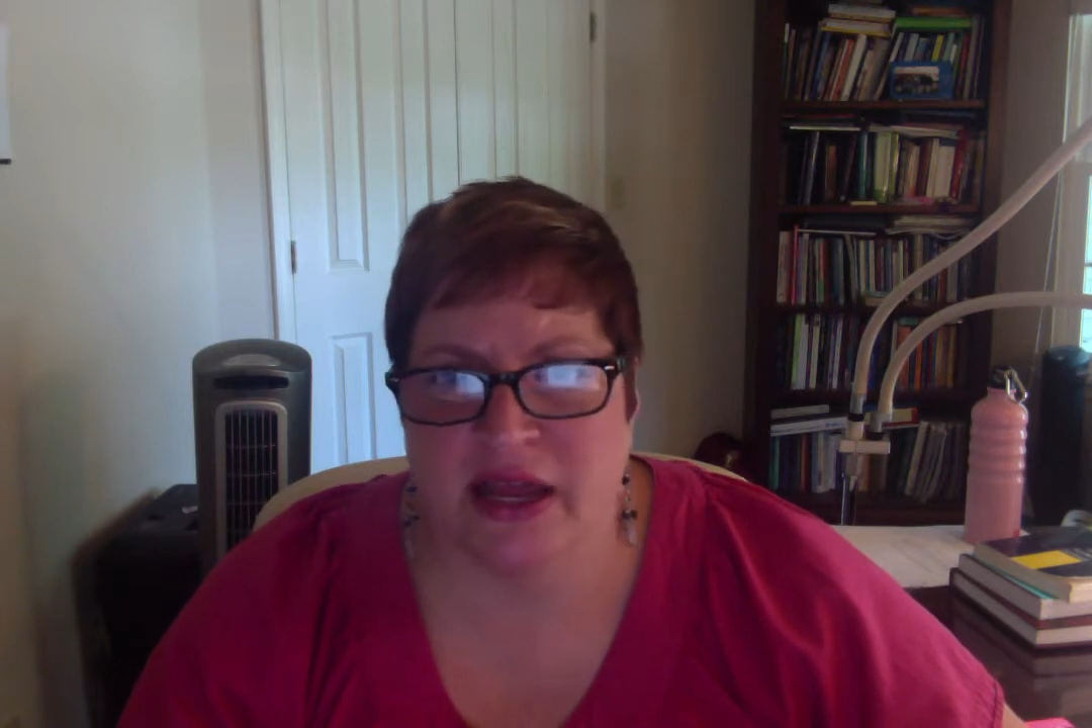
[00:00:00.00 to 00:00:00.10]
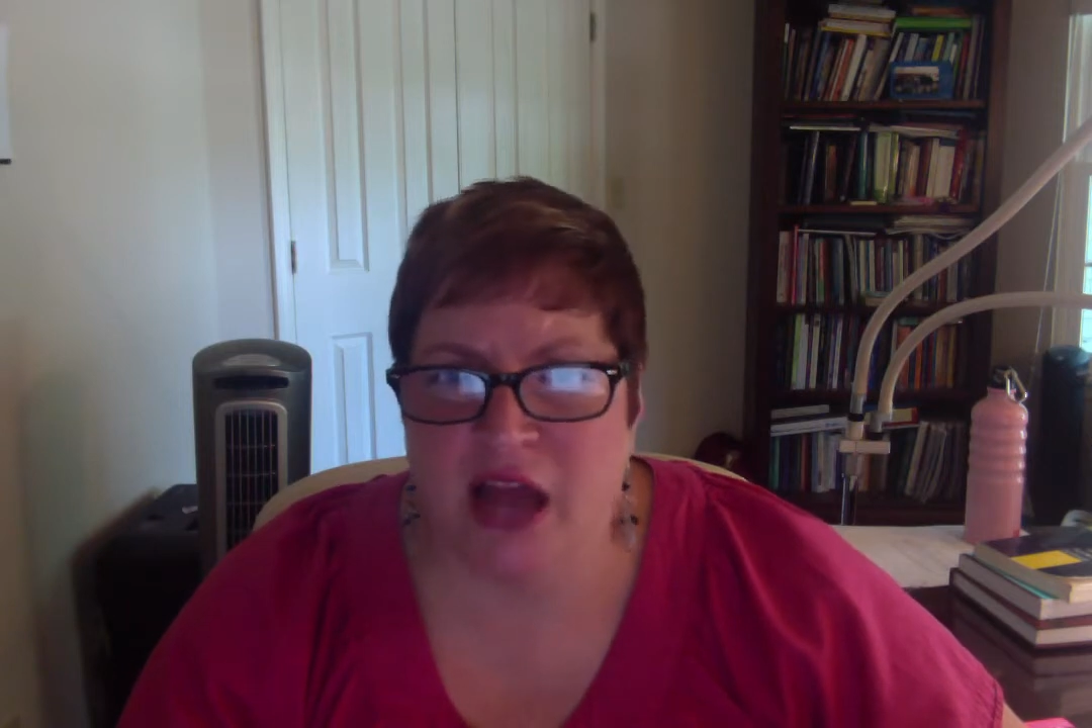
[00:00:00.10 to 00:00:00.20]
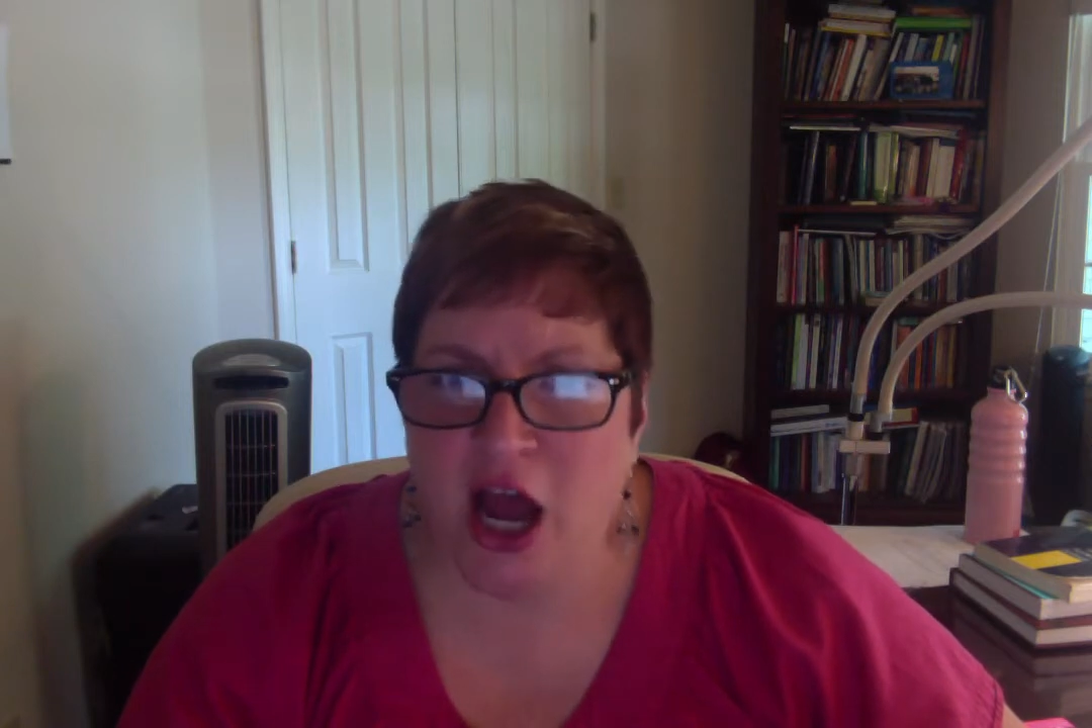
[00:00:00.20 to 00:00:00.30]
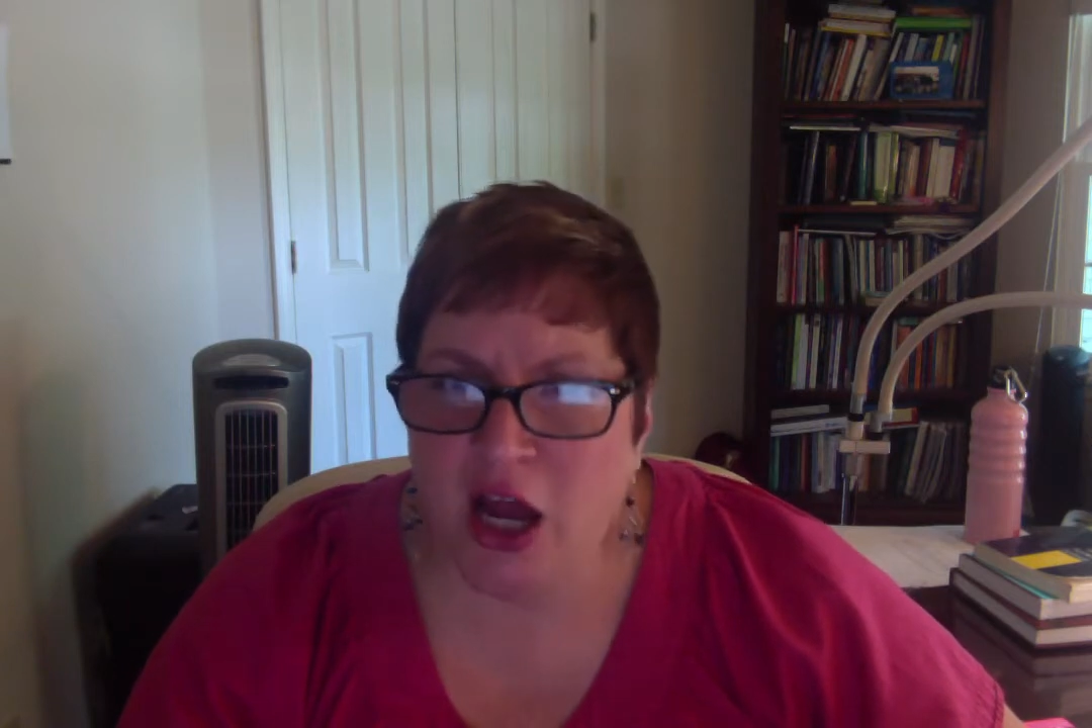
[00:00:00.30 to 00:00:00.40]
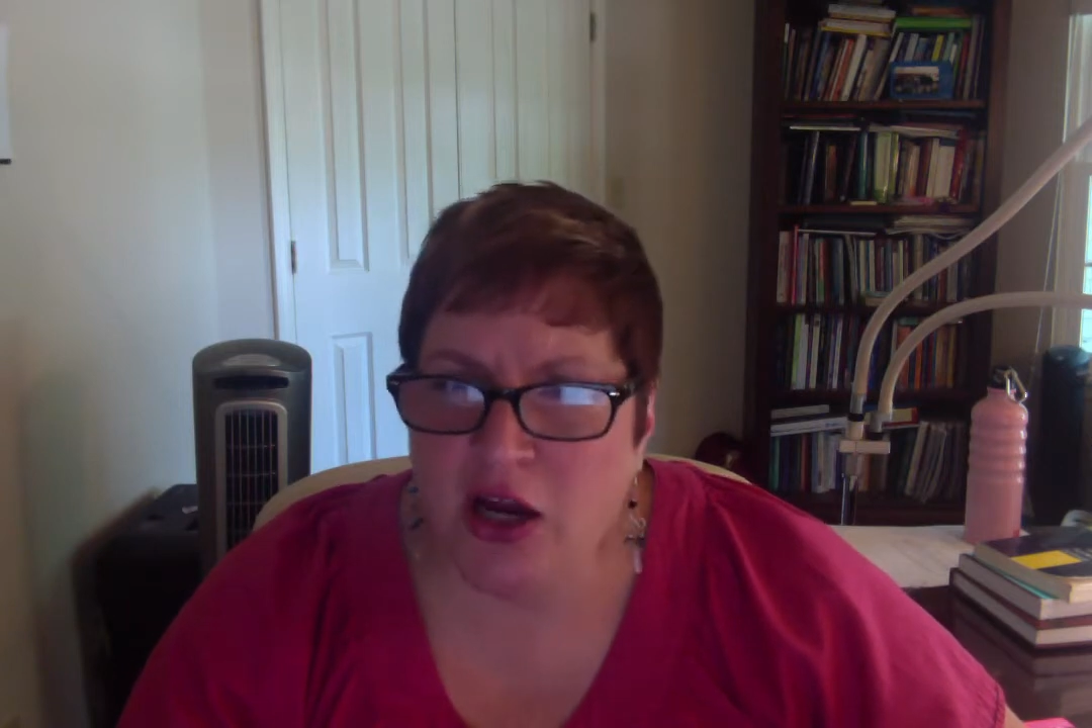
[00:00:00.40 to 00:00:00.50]

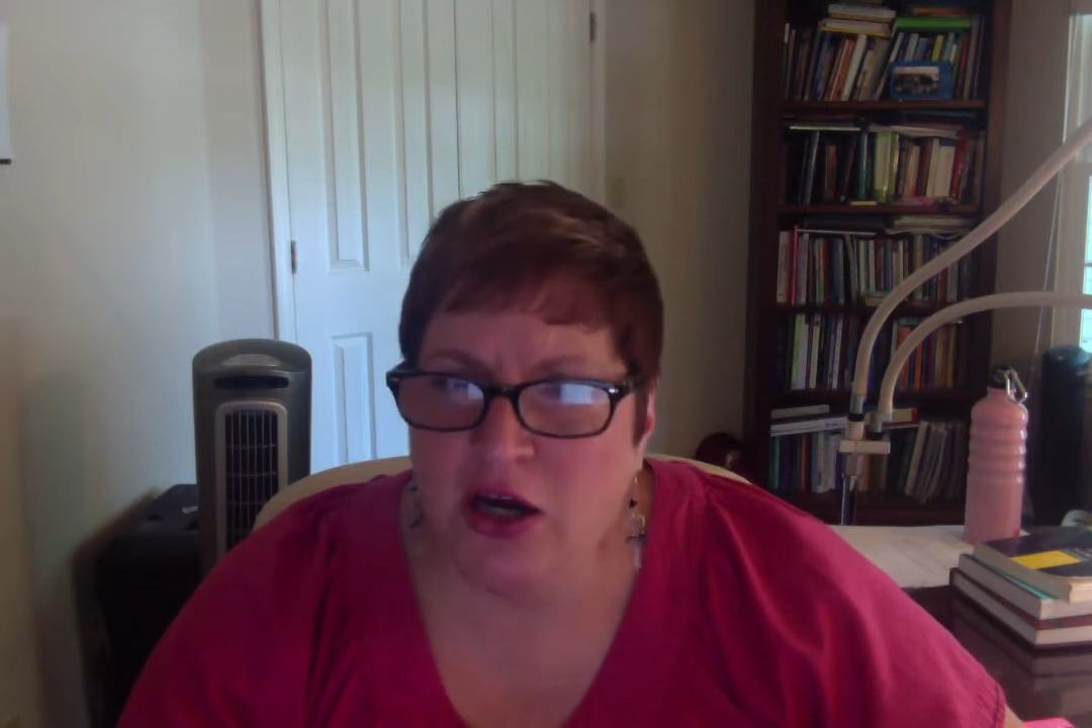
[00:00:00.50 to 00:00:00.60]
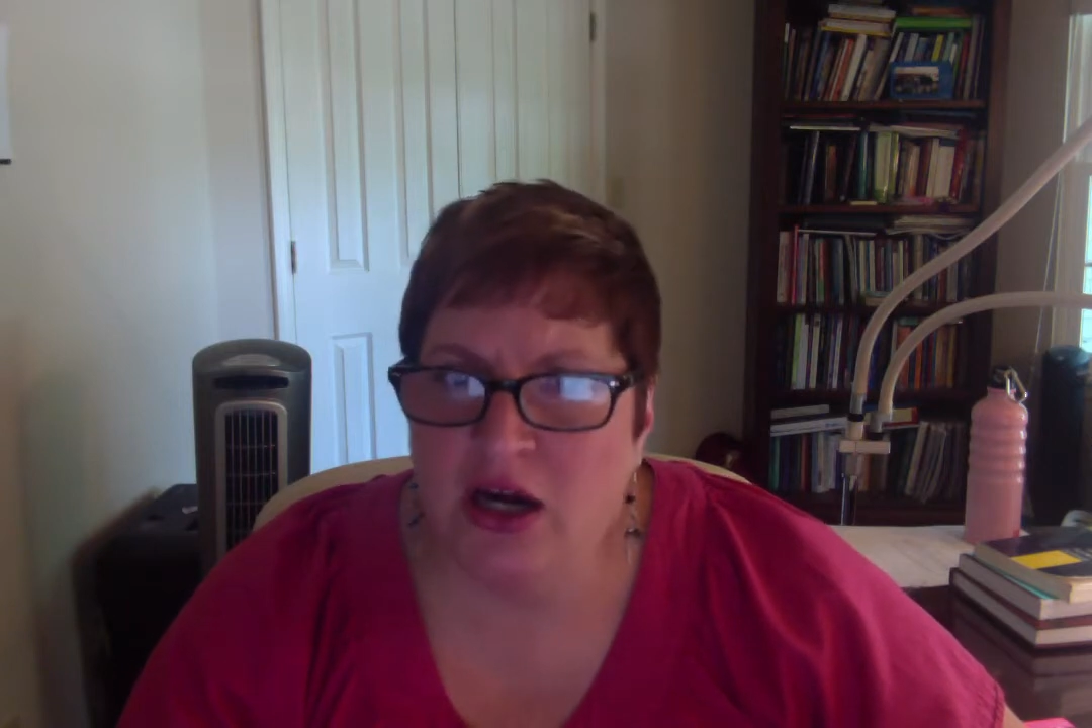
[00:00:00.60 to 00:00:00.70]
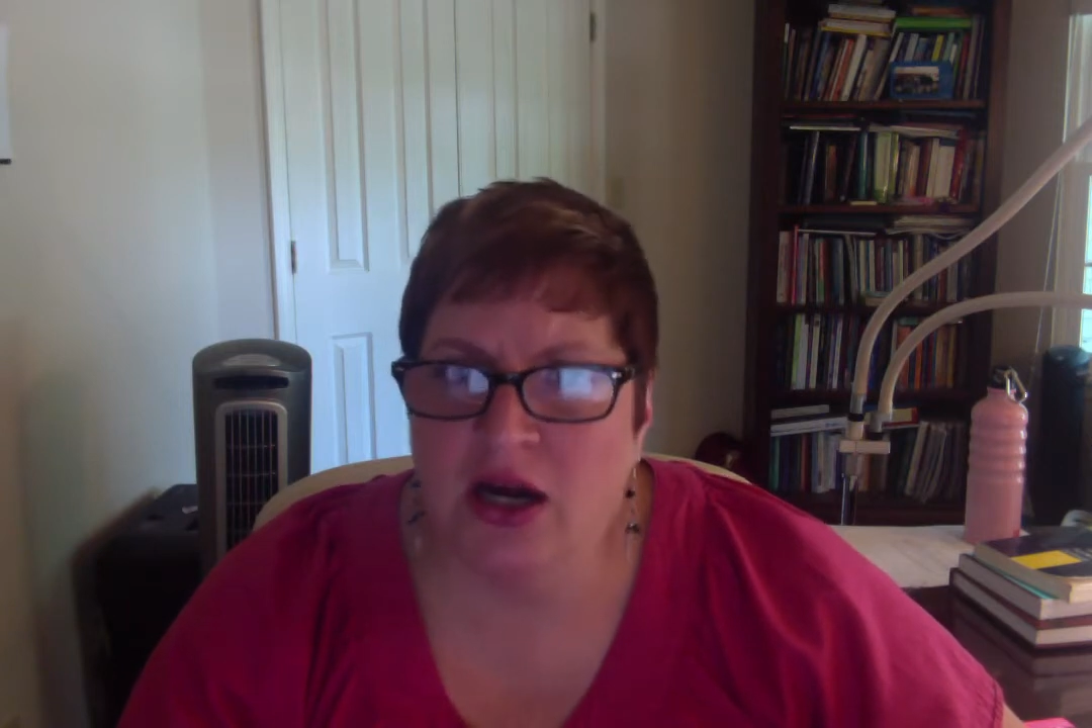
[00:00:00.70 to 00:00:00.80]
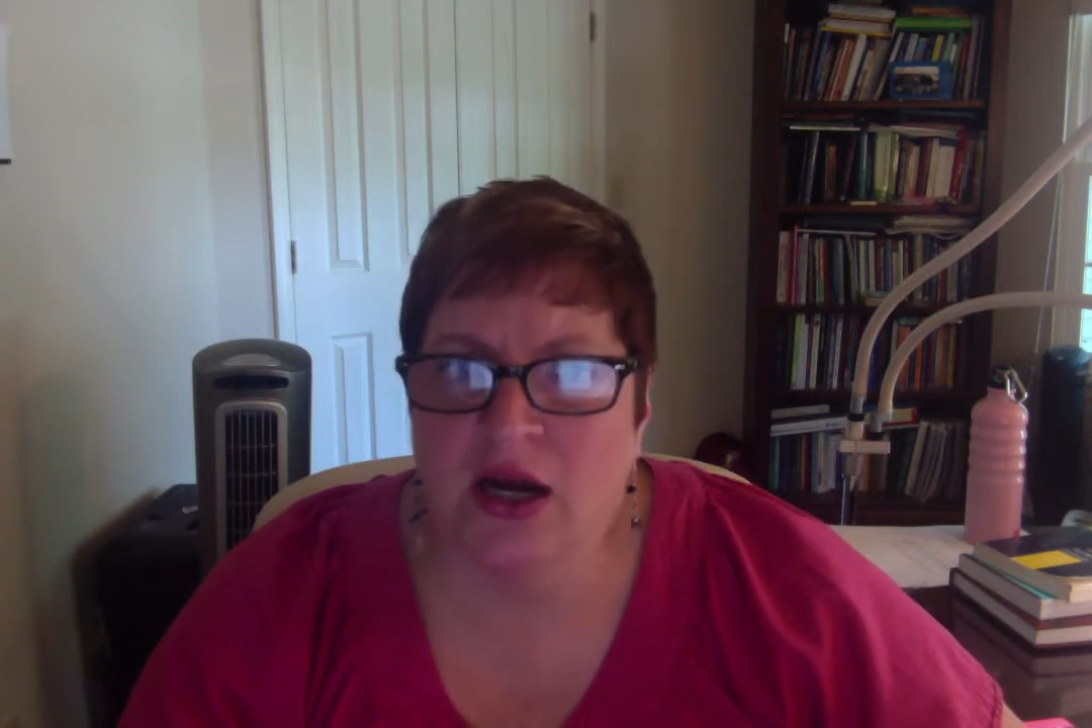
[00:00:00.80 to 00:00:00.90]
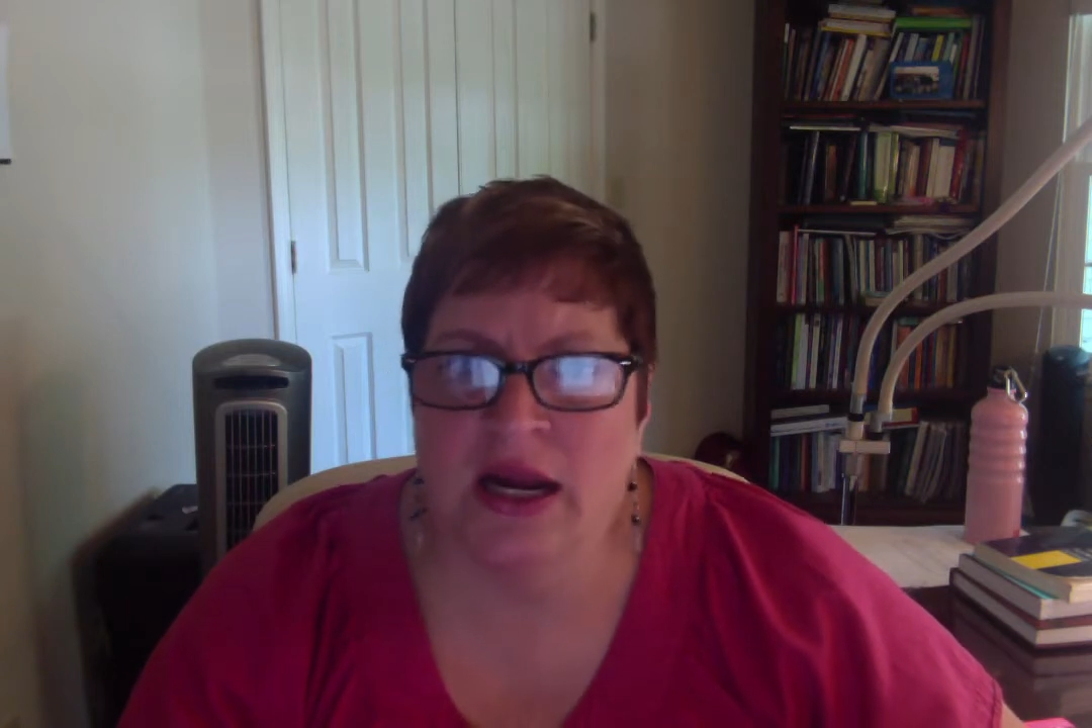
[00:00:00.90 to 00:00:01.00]

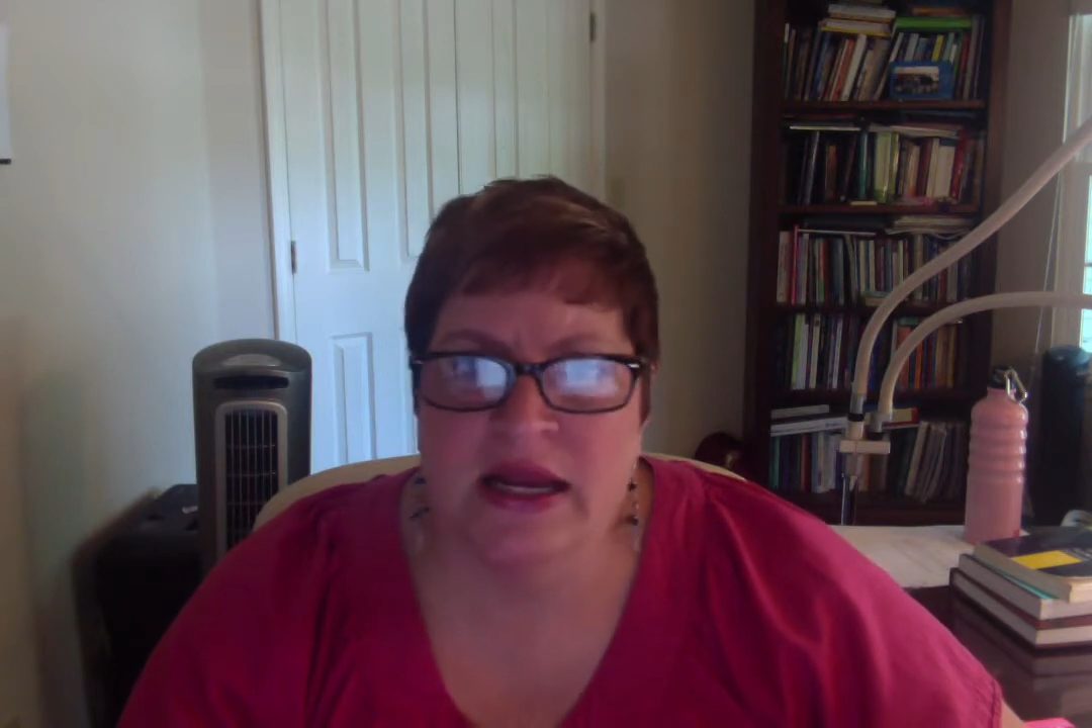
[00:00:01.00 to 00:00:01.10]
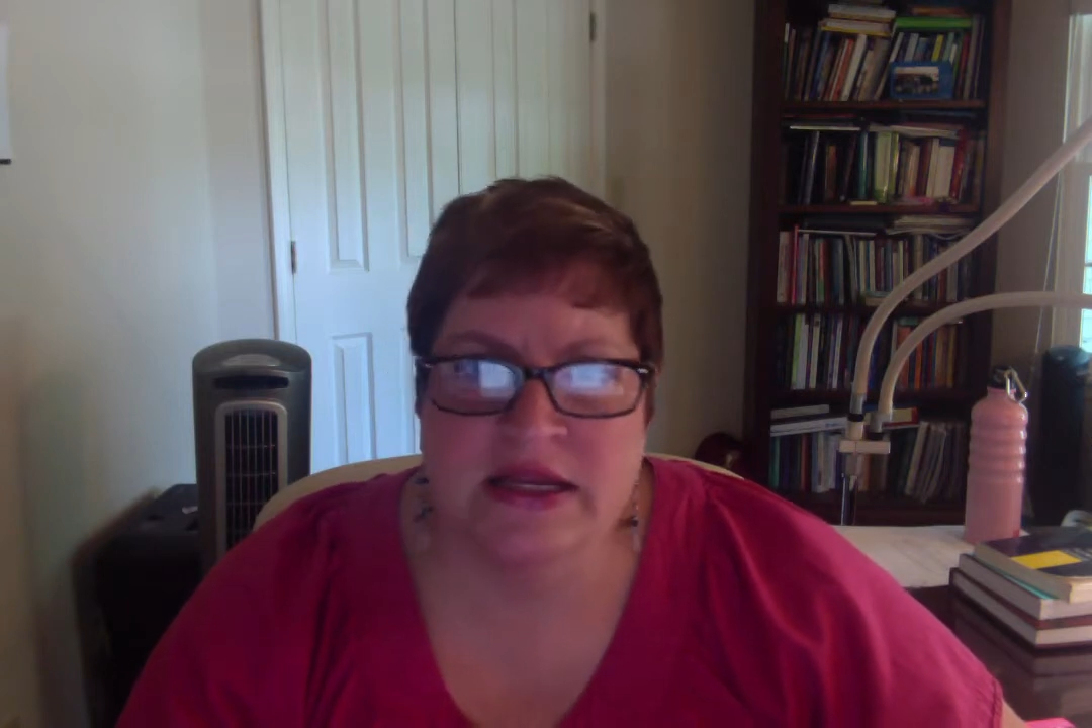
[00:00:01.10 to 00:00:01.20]
hunger,